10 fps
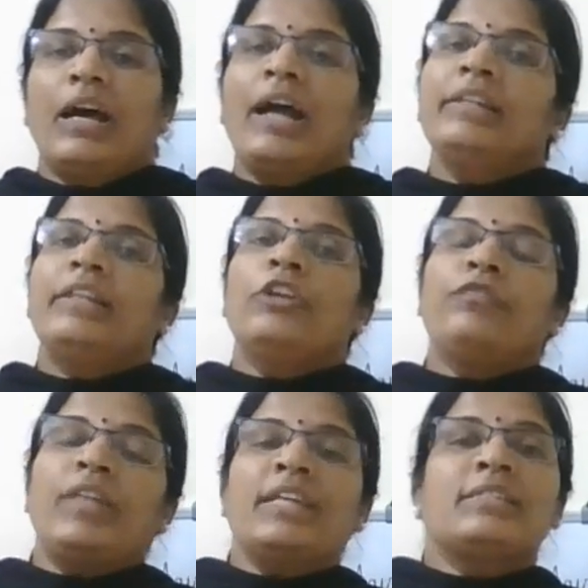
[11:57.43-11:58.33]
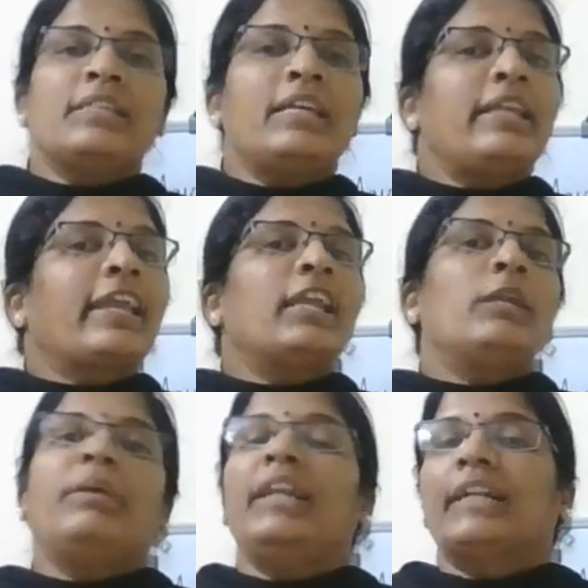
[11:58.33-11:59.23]
And if they see, they can
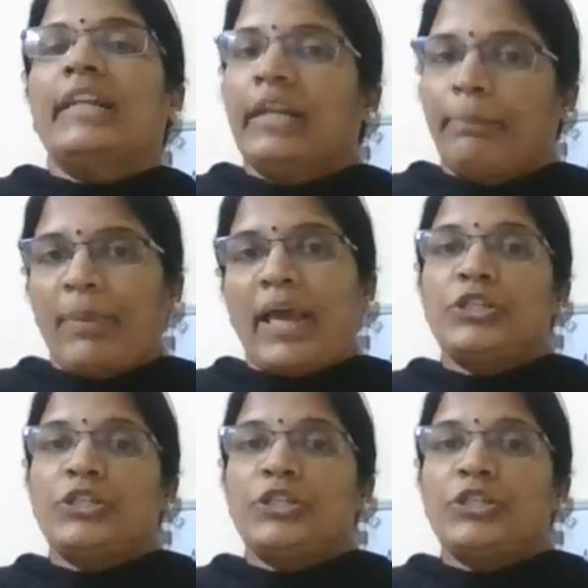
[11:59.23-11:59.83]
immediately reply